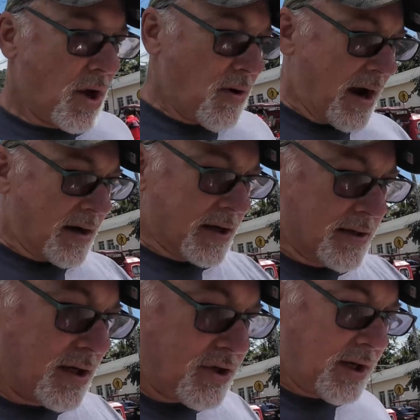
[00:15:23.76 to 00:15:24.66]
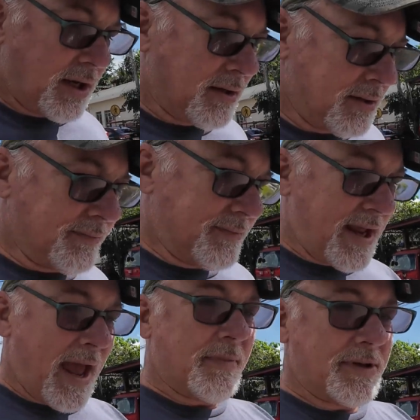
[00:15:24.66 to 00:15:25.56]
air conditioning,
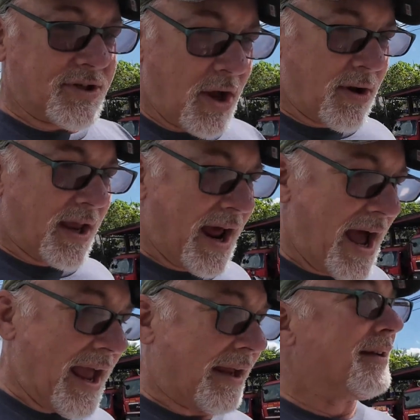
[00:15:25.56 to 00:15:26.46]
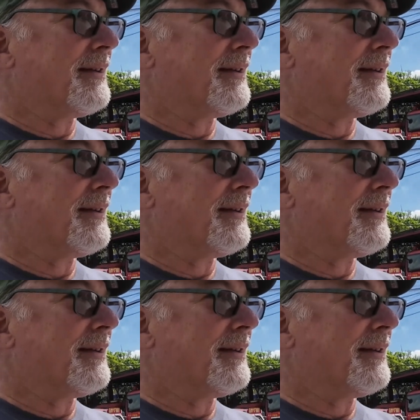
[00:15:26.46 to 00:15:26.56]
damn it, so can I.